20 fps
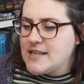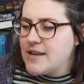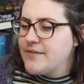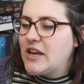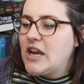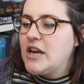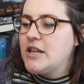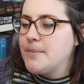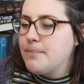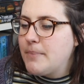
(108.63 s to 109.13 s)

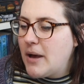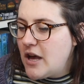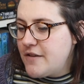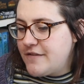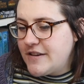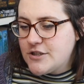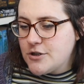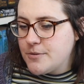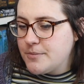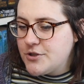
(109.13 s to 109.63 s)
giving her the
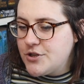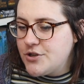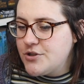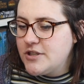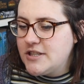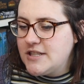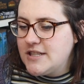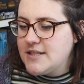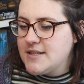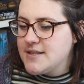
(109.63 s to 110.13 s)
perfect
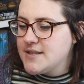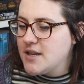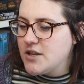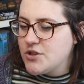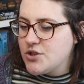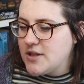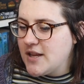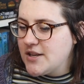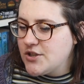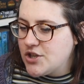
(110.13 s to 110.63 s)
opportunity to
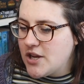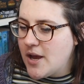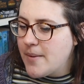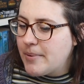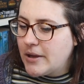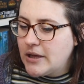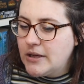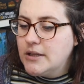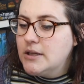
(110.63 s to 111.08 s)
search their ship.